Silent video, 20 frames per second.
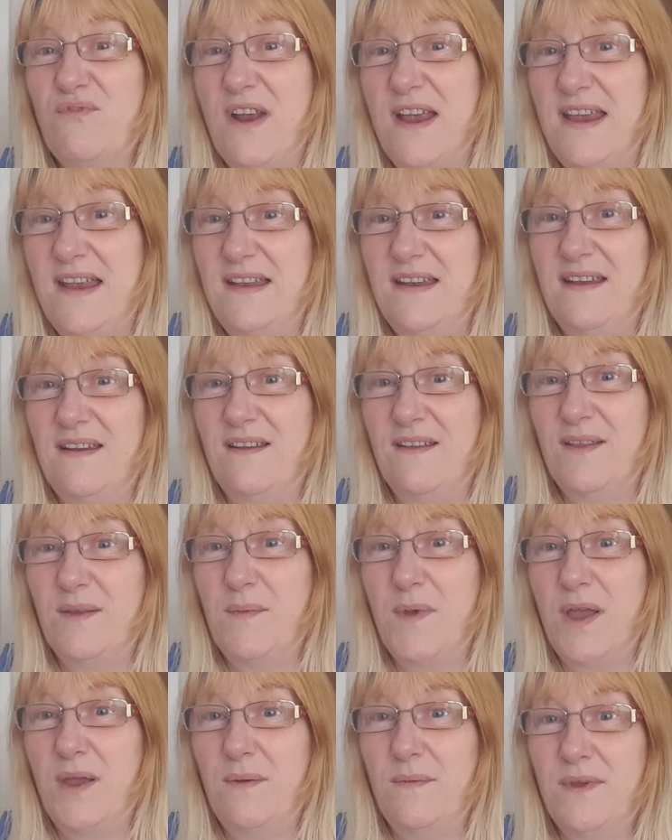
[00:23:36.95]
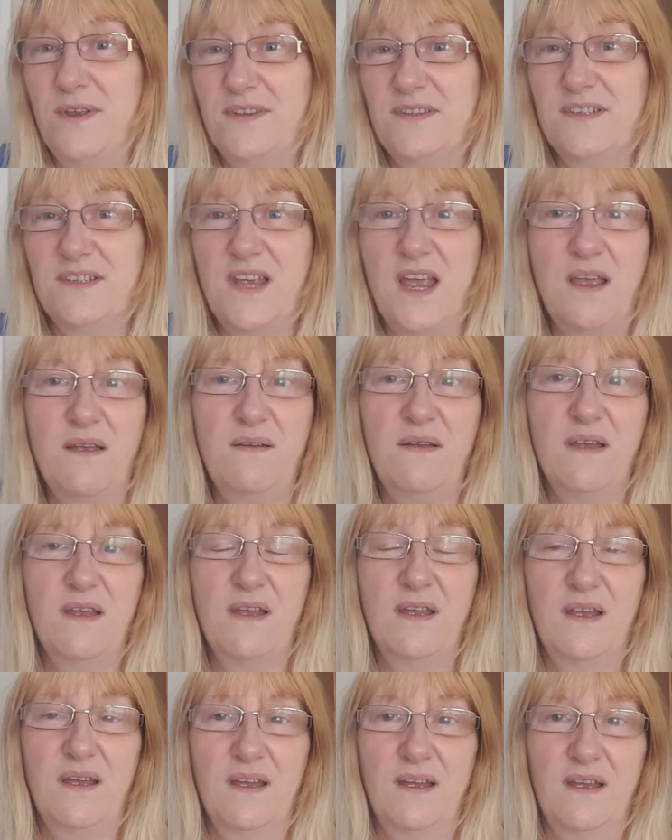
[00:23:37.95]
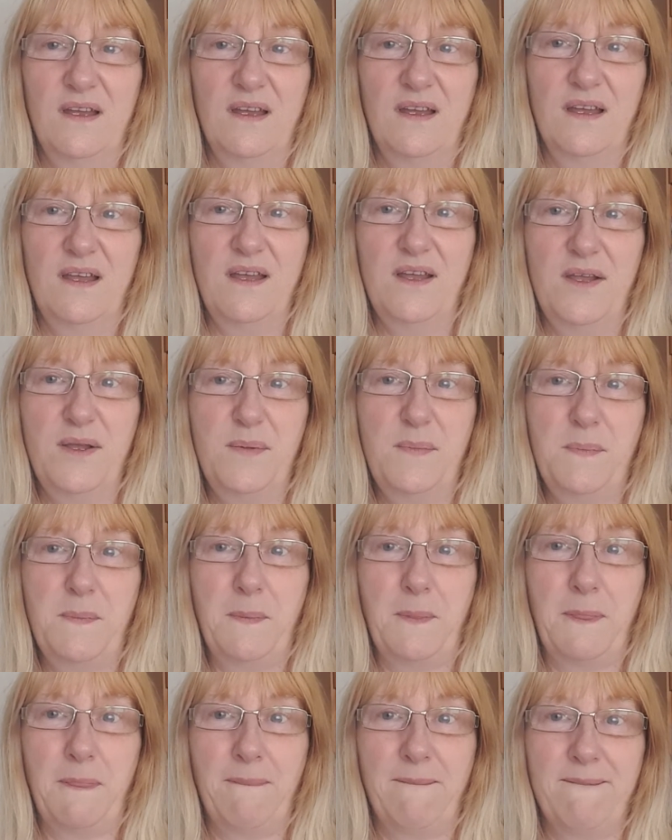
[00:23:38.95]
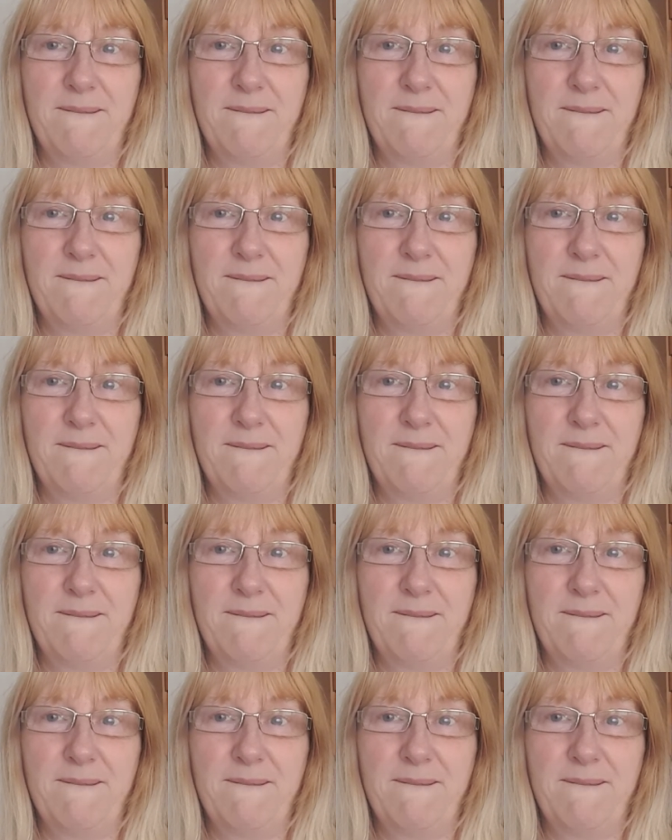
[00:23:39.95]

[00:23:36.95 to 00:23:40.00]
raining at the moment so um,